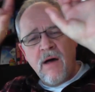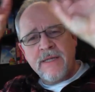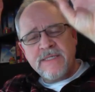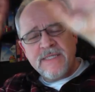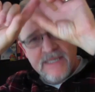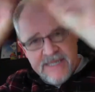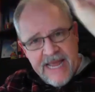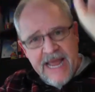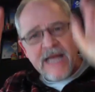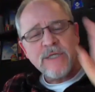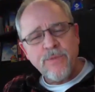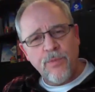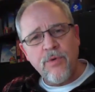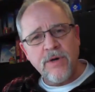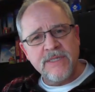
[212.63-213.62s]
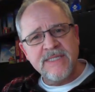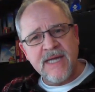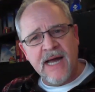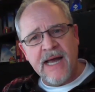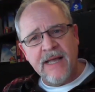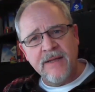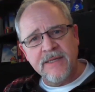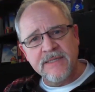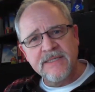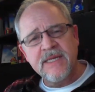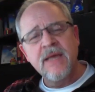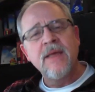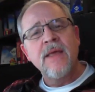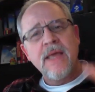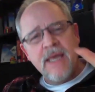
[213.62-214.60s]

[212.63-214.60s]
onto dashboard tiles